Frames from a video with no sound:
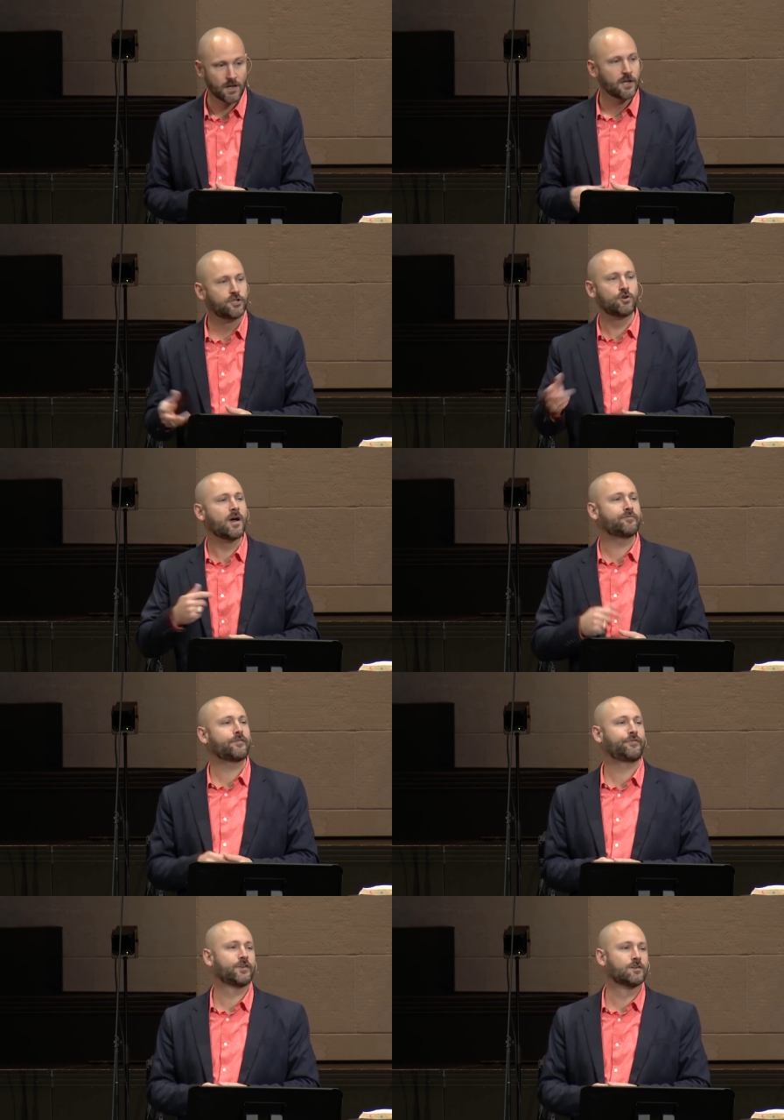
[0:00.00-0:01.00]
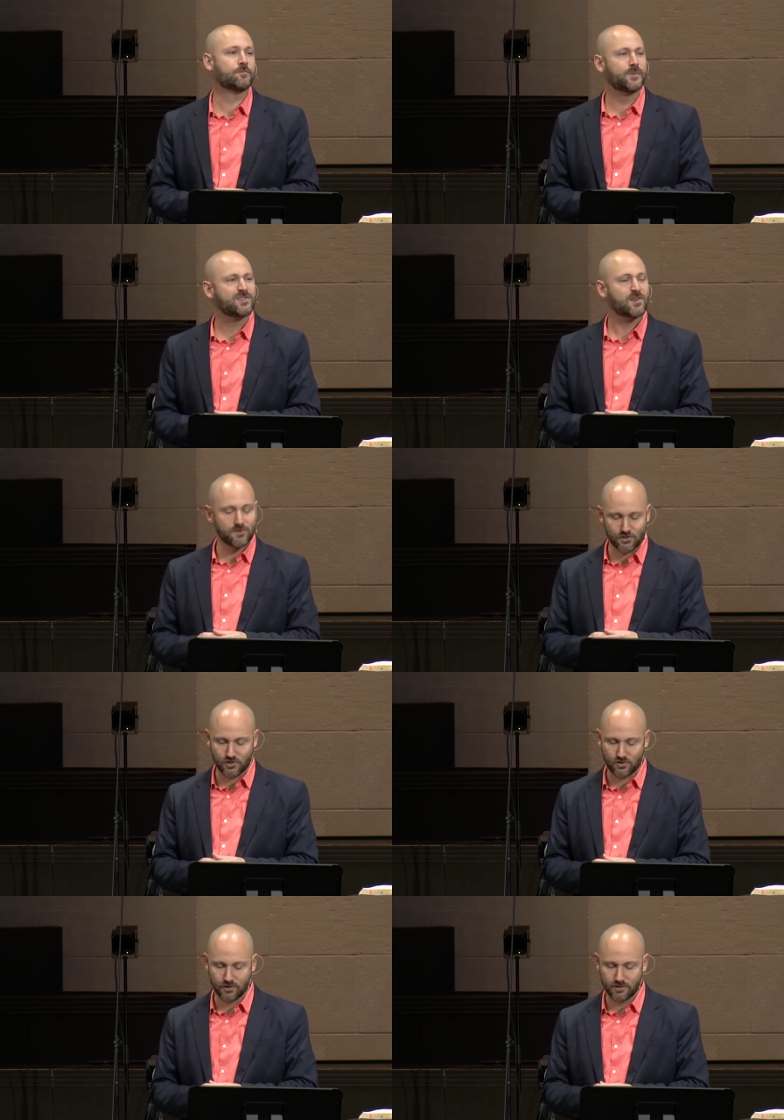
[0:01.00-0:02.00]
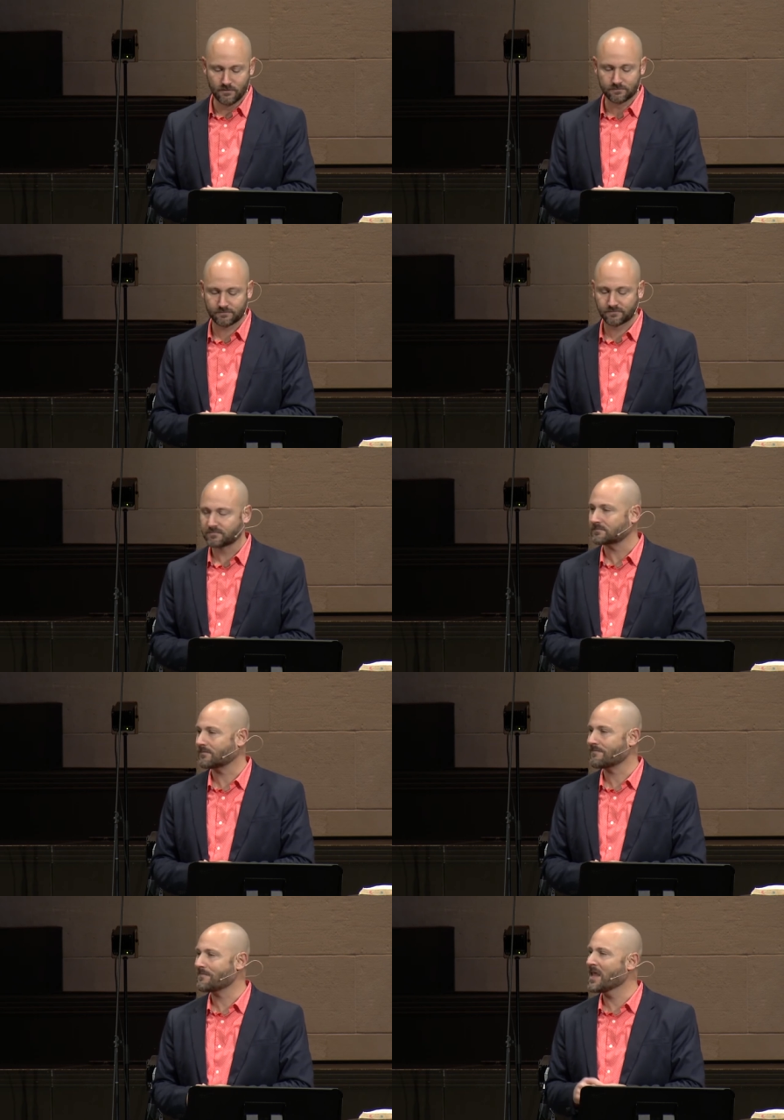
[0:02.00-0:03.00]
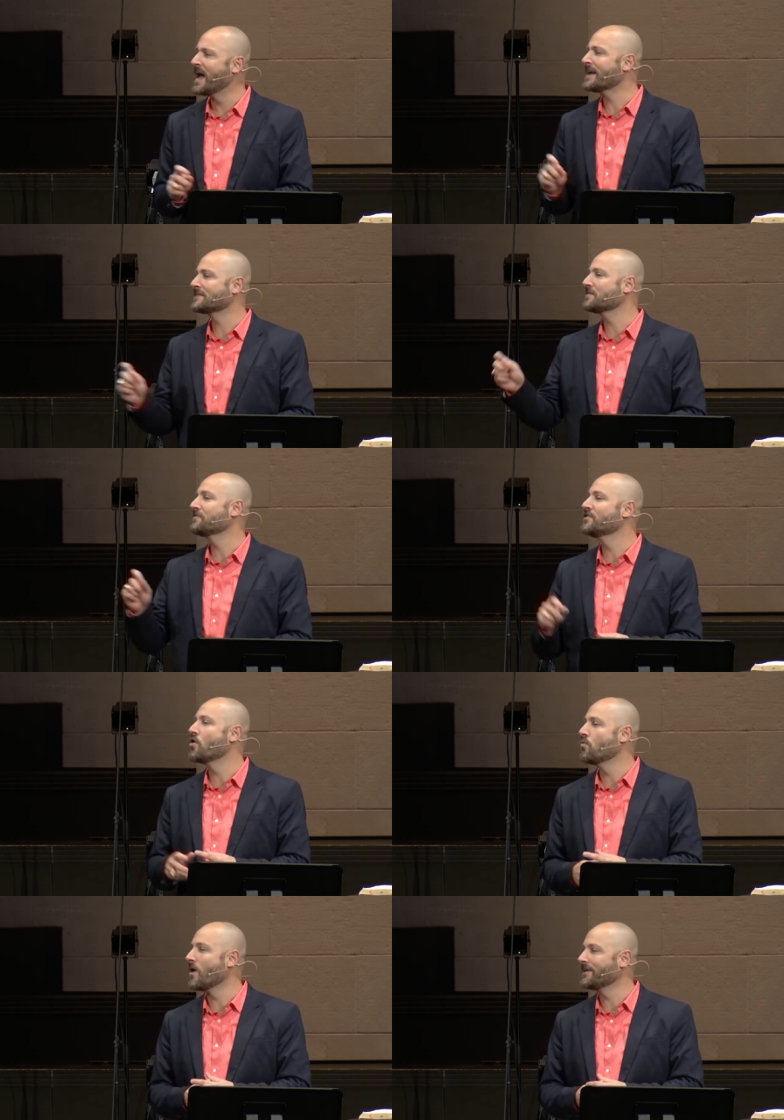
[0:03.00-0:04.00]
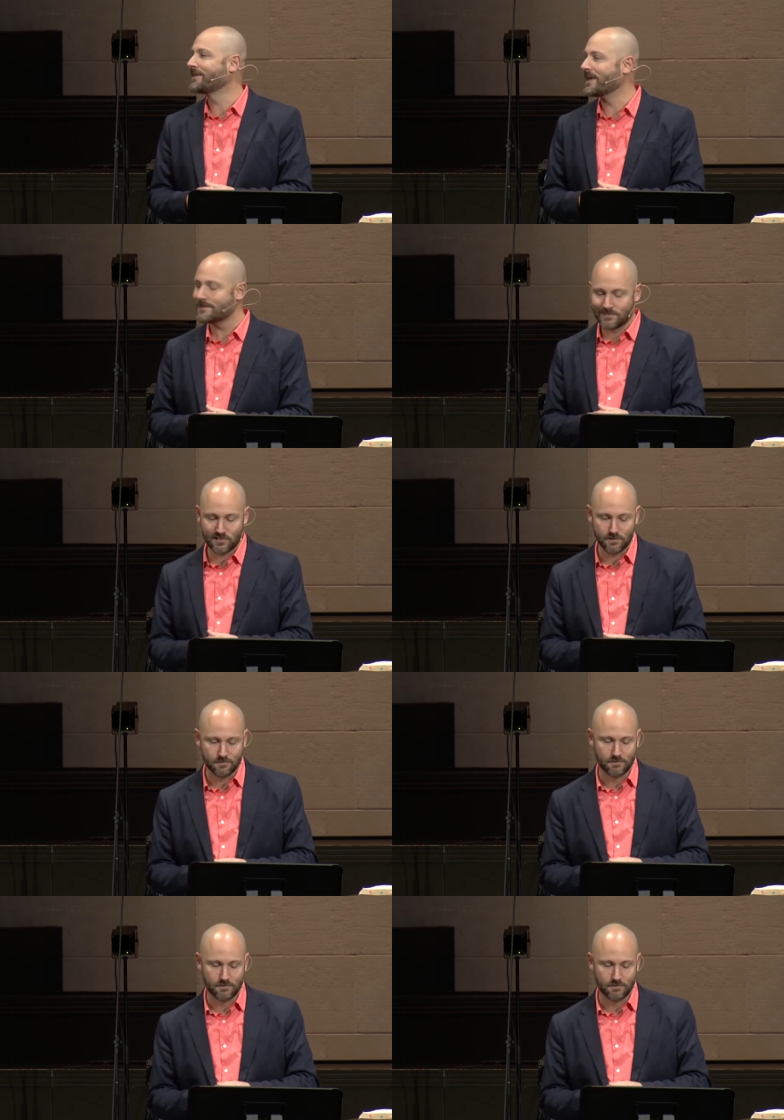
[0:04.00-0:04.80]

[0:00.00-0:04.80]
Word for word: Do you ever feel misunderstood as if no one gets you?